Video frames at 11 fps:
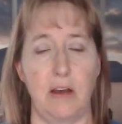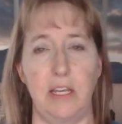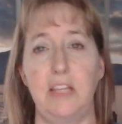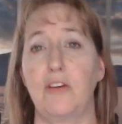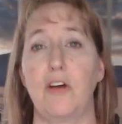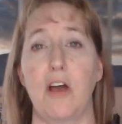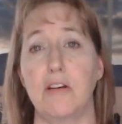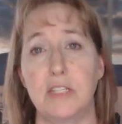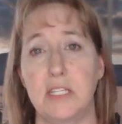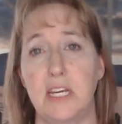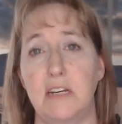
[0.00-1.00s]
either
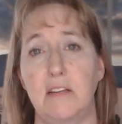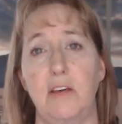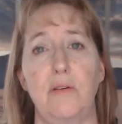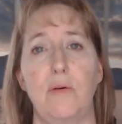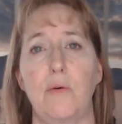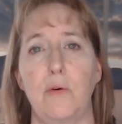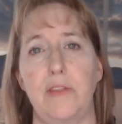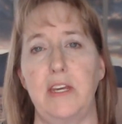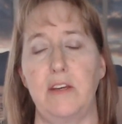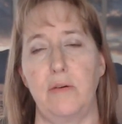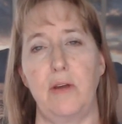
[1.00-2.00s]
aren't standalone or
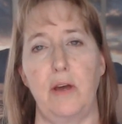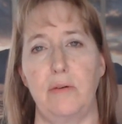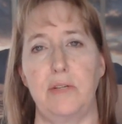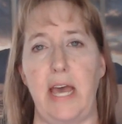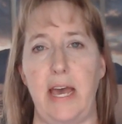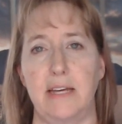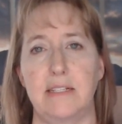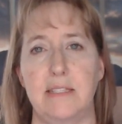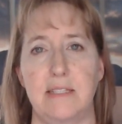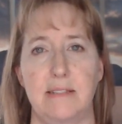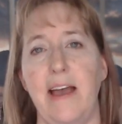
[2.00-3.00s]
they don't owe
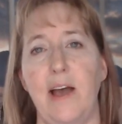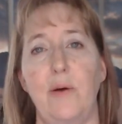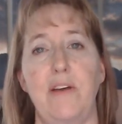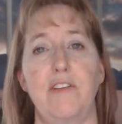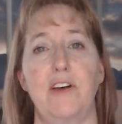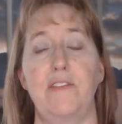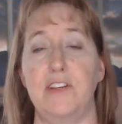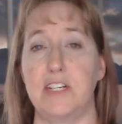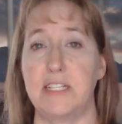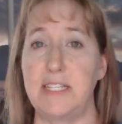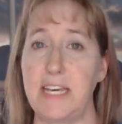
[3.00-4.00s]
tax. However, if
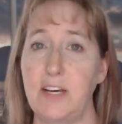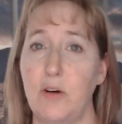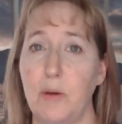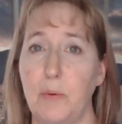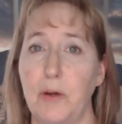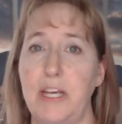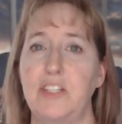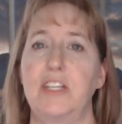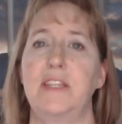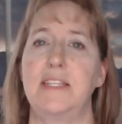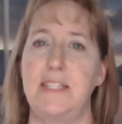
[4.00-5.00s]
you're a C
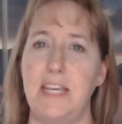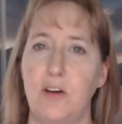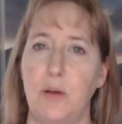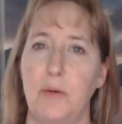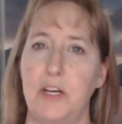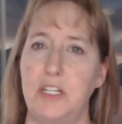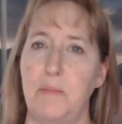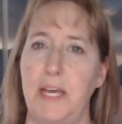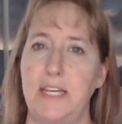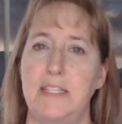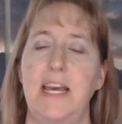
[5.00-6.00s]
corporation, the C corporation
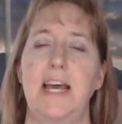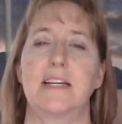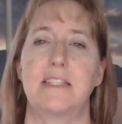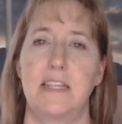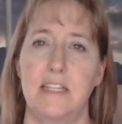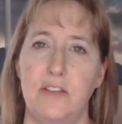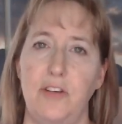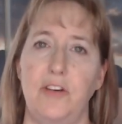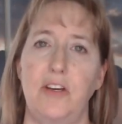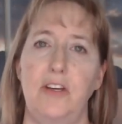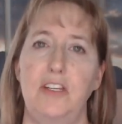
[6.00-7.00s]
pays tax. So
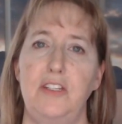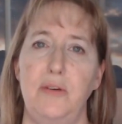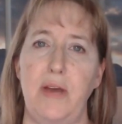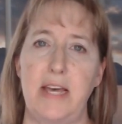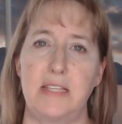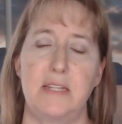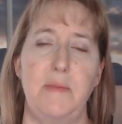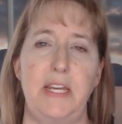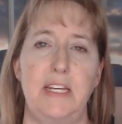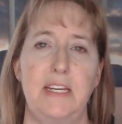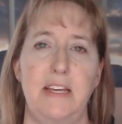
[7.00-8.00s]
you're going to do
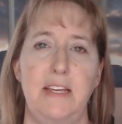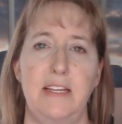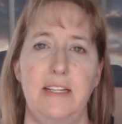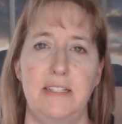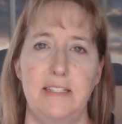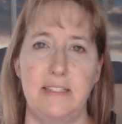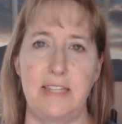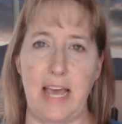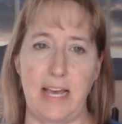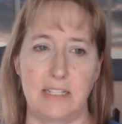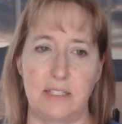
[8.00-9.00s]
estimated
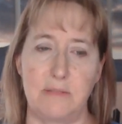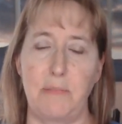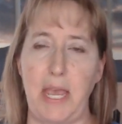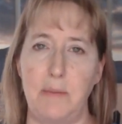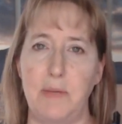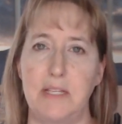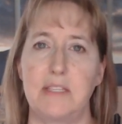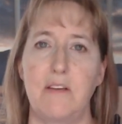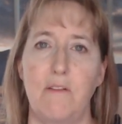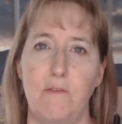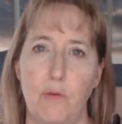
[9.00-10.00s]
tax
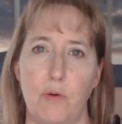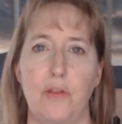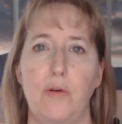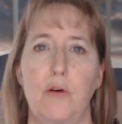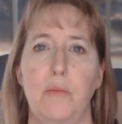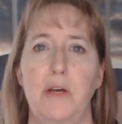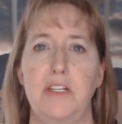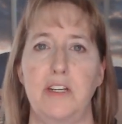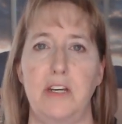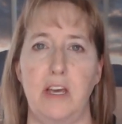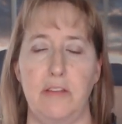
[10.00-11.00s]
payments for the
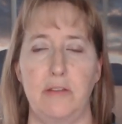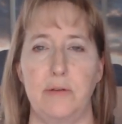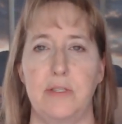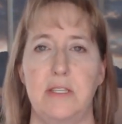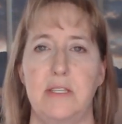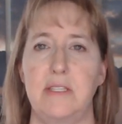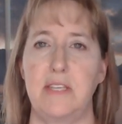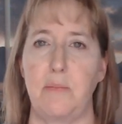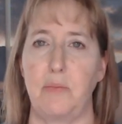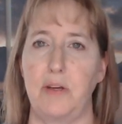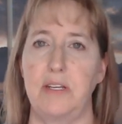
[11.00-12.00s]
corporation on those
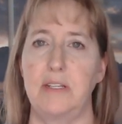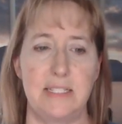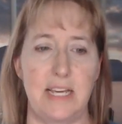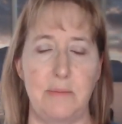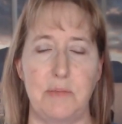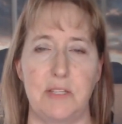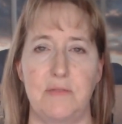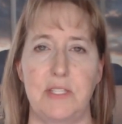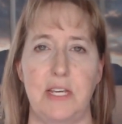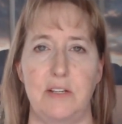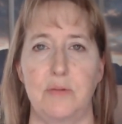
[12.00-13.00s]
separate types of
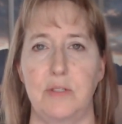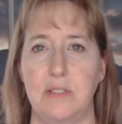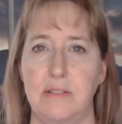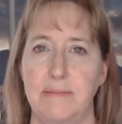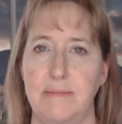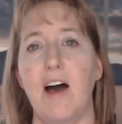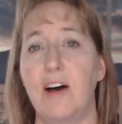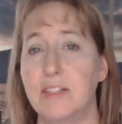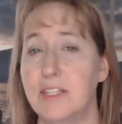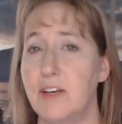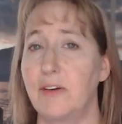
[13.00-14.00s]
schedules.
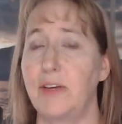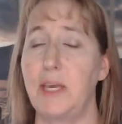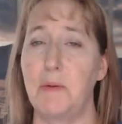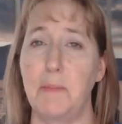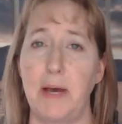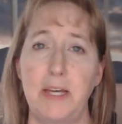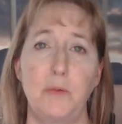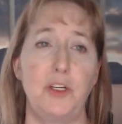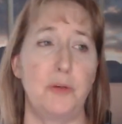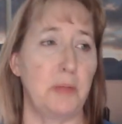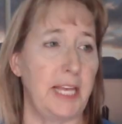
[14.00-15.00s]
Also, keep in mind
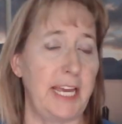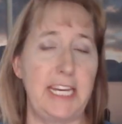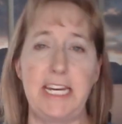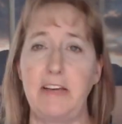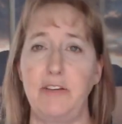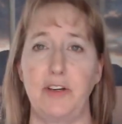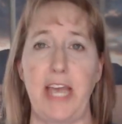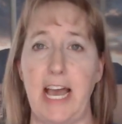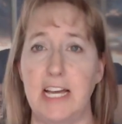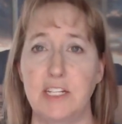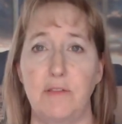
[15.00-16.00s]
when you're planning out your
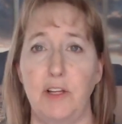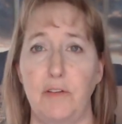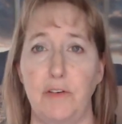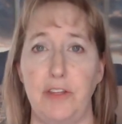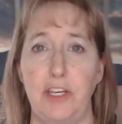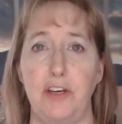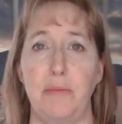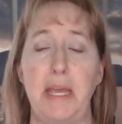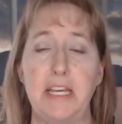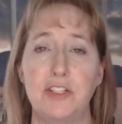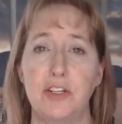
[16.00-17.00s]
cash flow for the year,
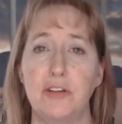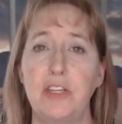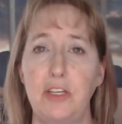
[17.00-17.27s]
make sure that